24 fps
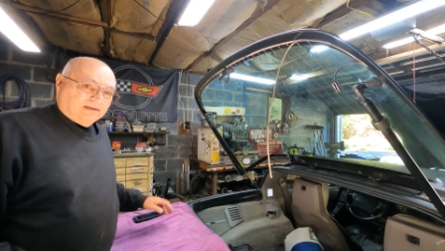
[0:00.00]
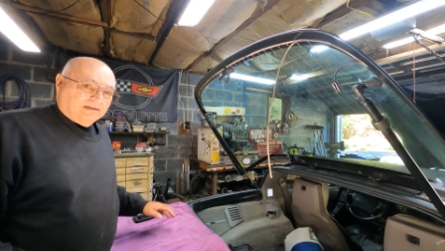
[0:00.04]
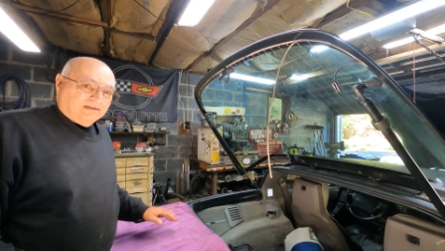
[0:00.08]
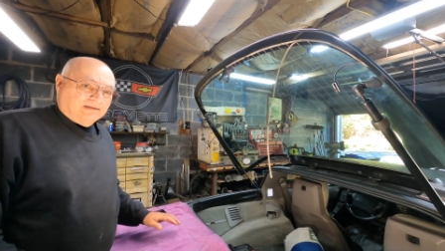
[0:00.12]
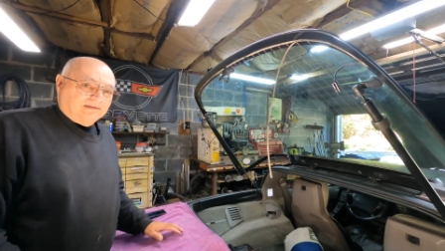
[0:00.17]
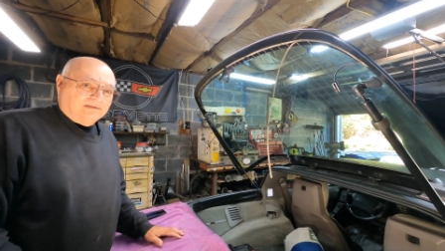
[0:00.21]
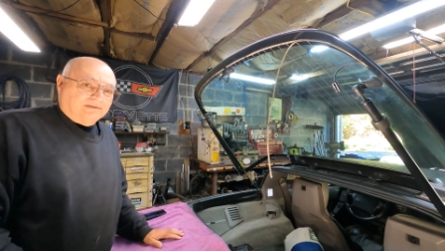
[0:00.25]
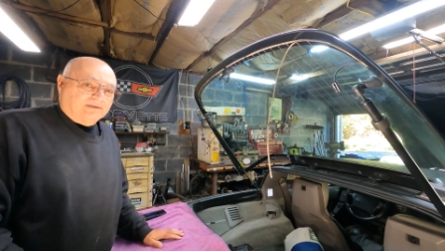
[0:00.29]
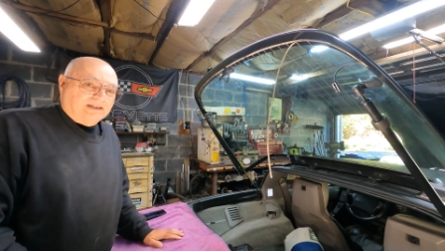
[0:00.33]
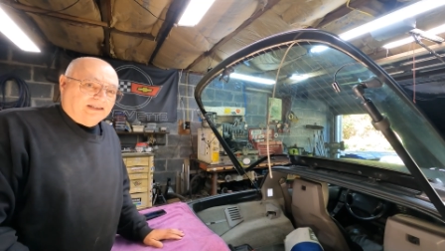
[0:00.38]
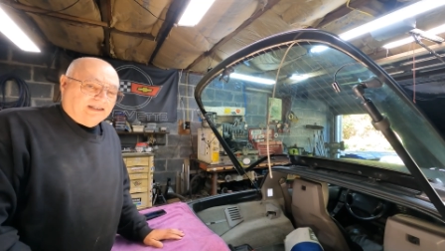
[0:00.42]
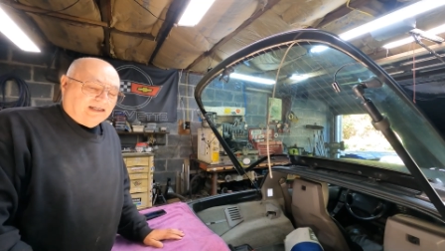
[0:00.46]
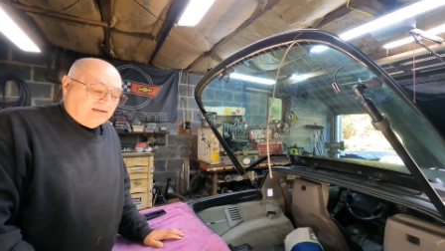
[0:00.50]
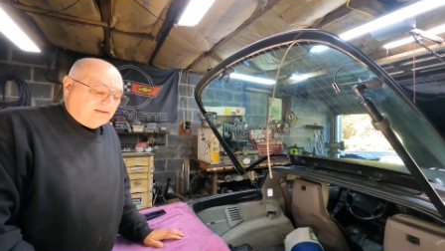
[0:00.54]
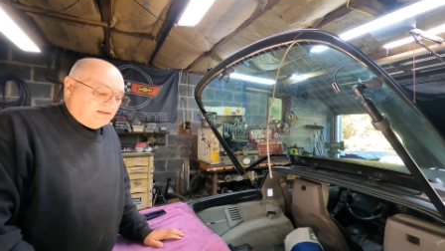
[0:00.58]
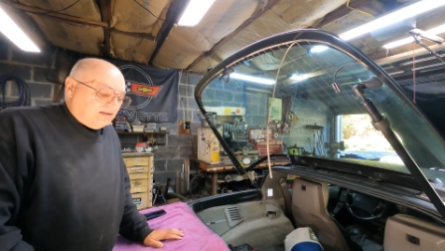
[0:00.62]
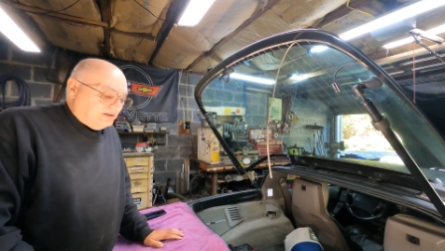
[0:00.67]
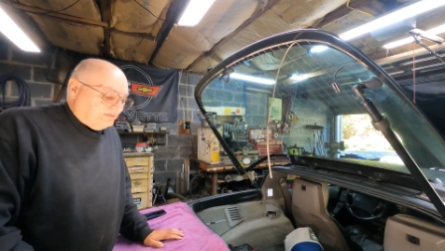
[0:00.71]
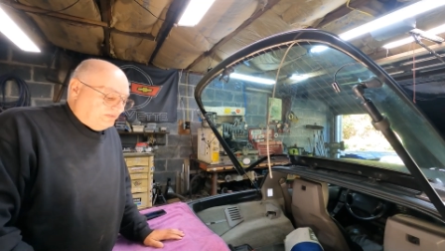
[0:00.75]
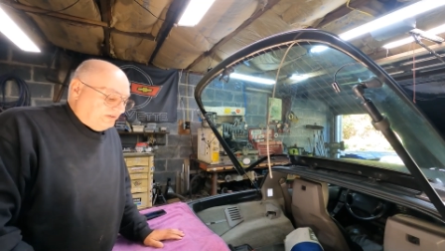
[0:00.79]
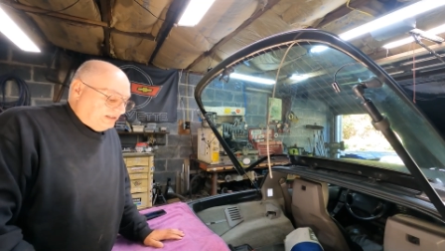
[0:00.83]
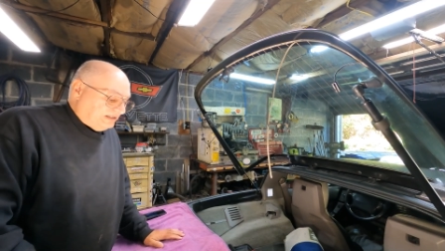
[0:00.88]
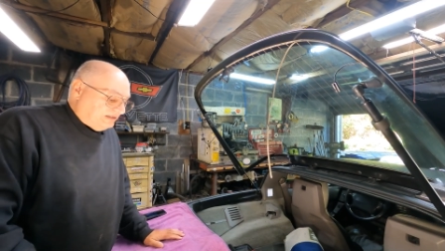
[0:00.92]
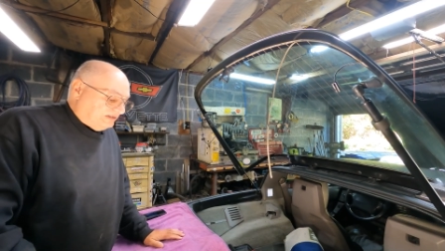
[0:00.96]
Alright, I don't
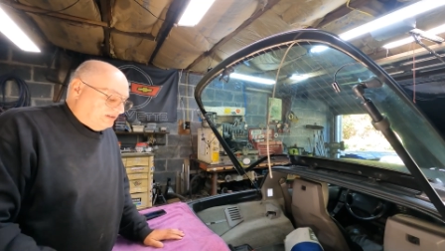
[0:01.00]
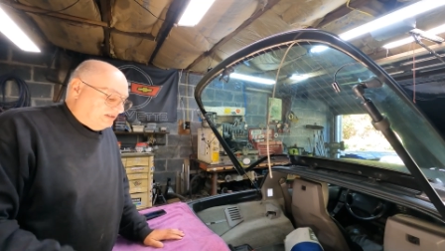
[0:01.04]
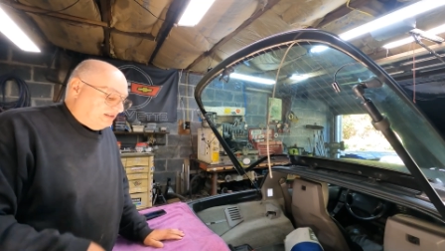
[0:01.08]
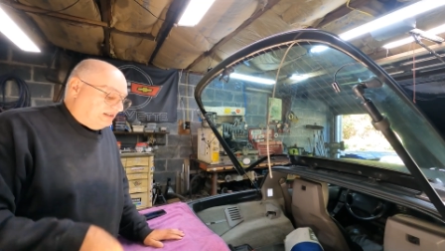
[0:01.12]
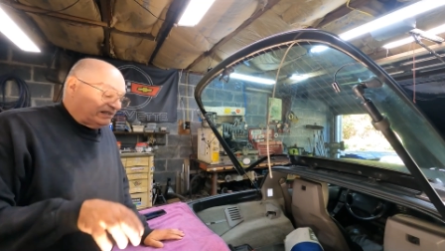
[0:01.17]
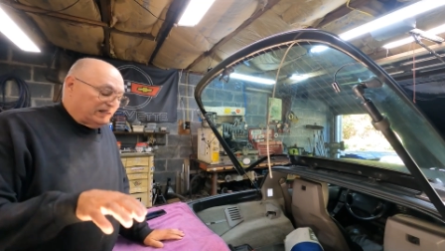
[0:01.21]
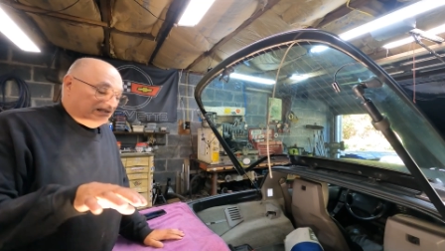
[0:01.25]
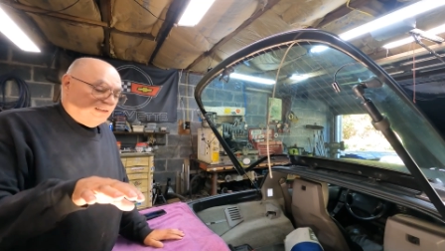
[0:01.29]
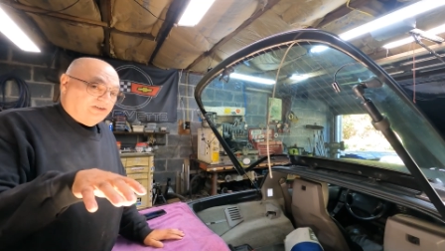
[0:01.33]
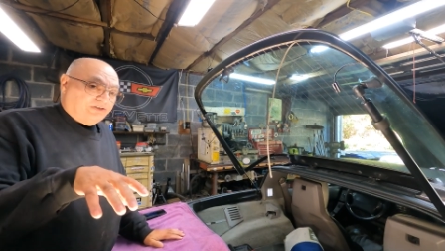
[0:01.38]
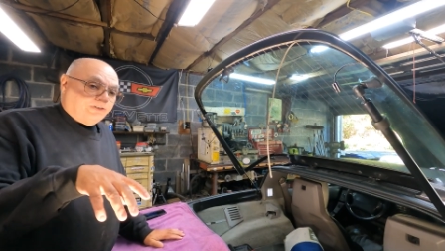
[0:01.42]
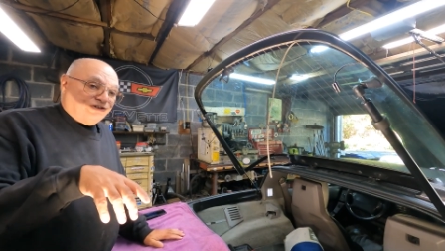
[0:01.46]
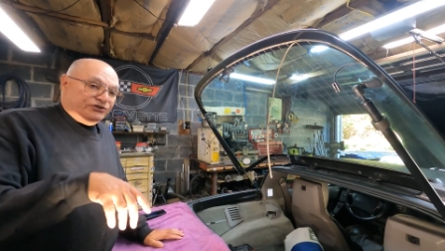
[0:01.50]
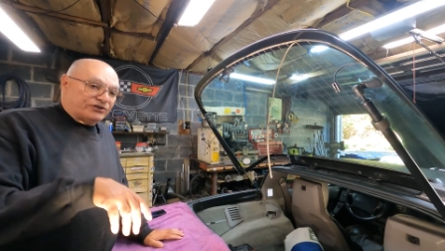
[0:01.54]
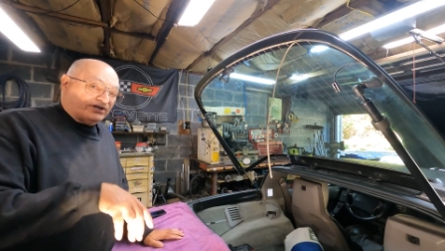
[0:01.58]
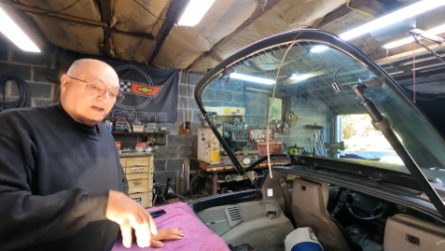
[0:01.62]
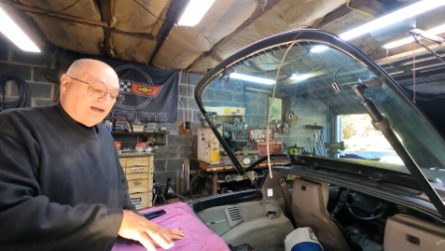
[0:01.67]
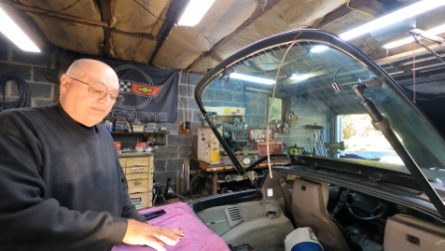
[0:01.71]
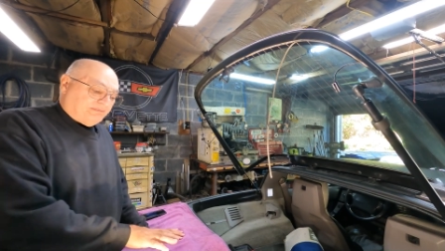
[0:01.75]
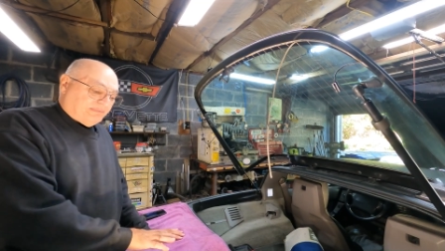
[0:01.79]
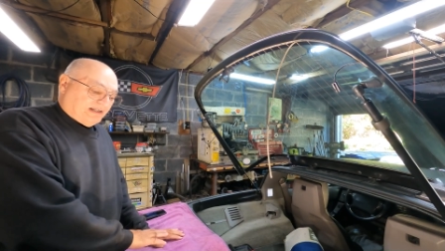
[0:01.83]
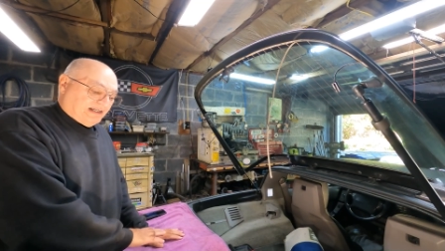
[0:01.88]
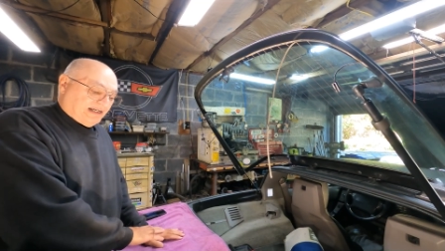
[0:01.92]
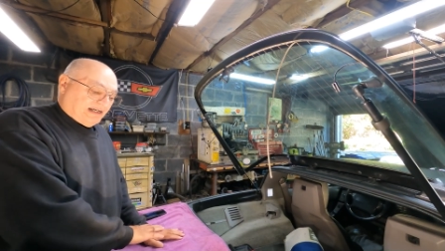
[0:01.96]
know if you can see it in this
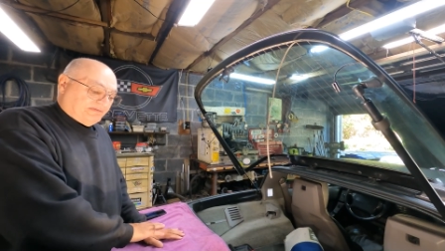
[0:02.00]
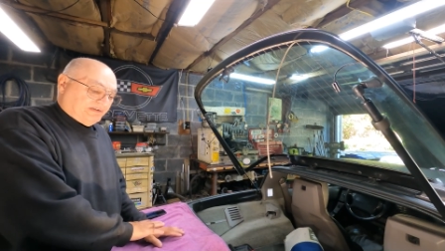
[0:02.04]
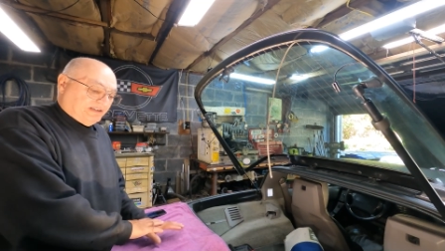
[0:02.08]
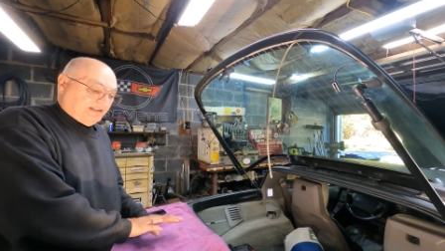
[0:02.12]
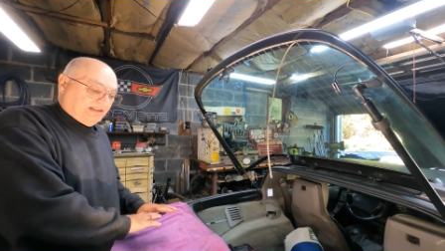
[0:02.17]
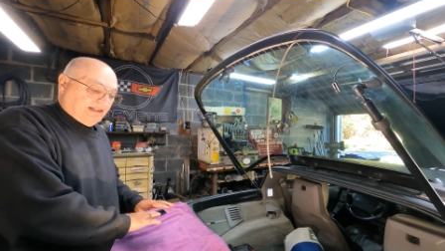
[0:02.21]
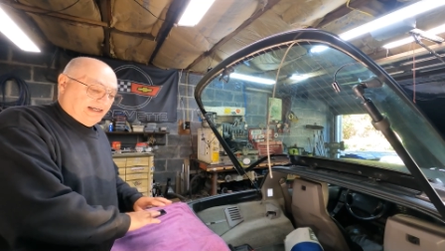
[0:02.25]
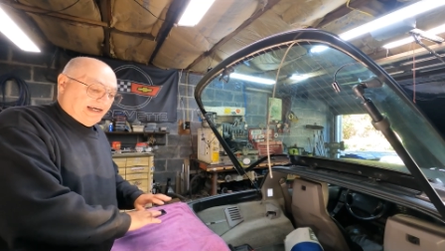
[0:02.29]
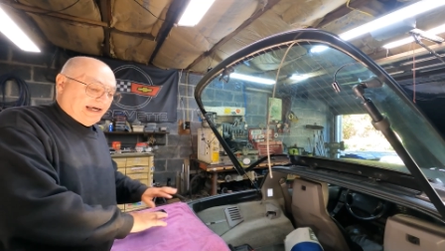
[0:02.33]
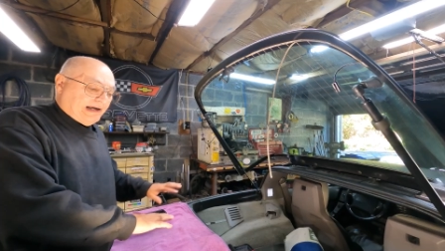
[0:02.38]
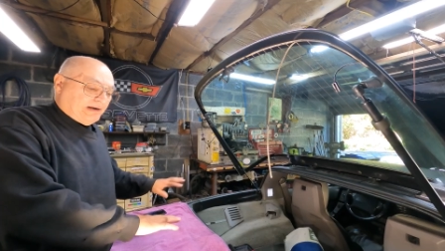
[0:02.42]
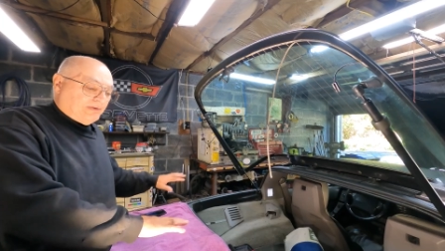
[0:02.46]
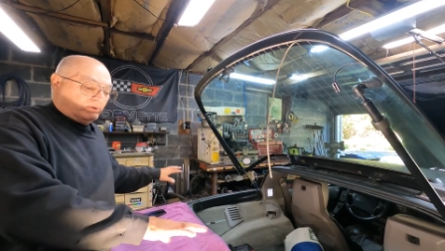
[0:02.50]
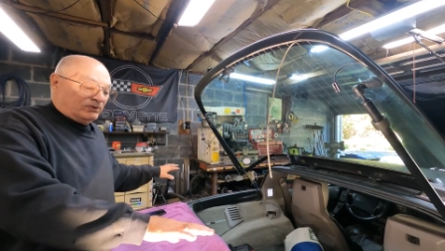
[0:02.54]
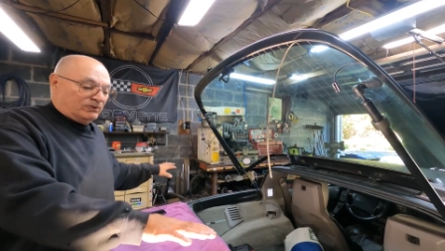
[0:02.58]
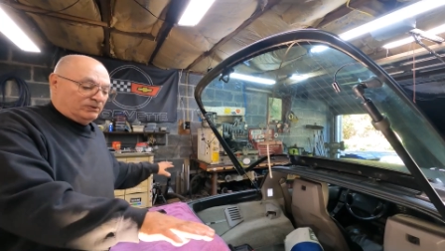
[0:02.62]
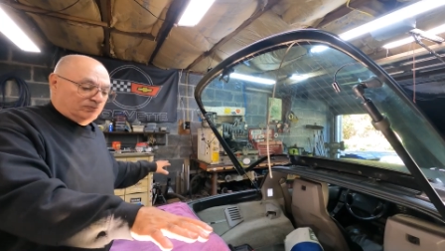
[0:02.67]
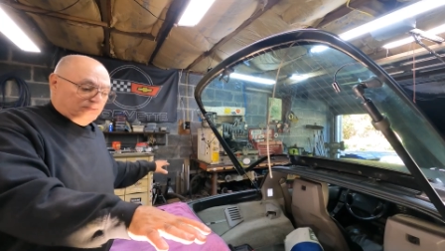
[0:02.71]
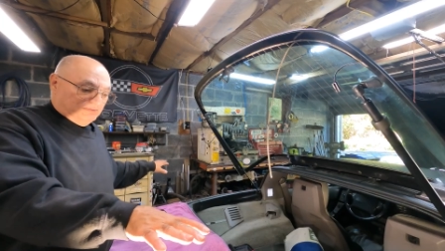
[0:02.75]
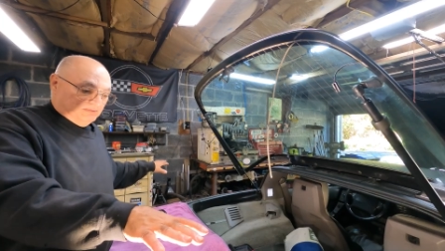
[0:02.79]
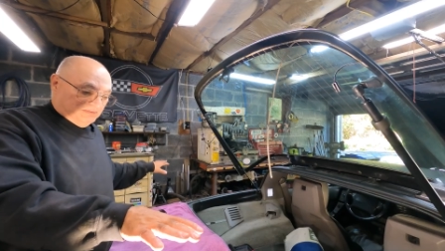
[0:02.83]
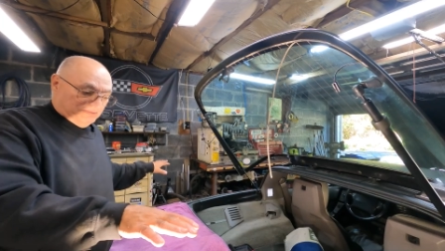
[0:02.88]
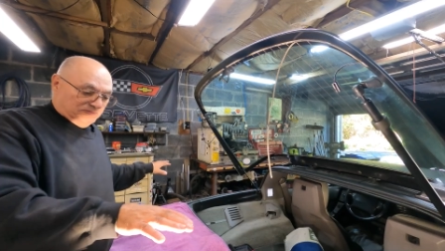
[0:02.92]
shot, but I have a towel